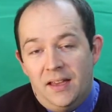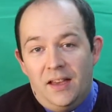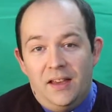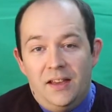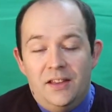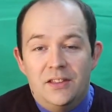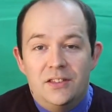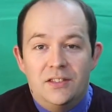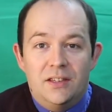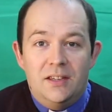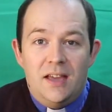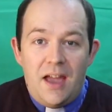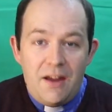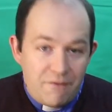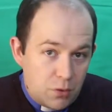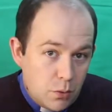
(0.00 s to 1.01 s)
To
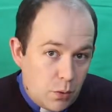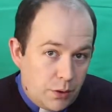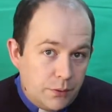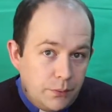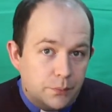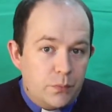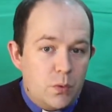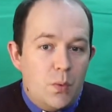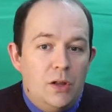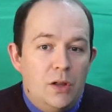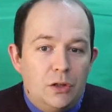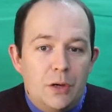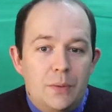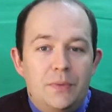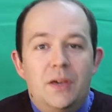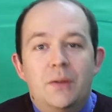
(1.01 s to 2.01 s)
everyone, we
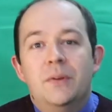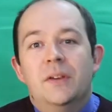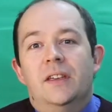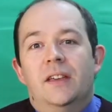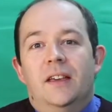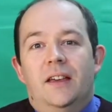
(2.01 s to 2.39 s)
welcome you,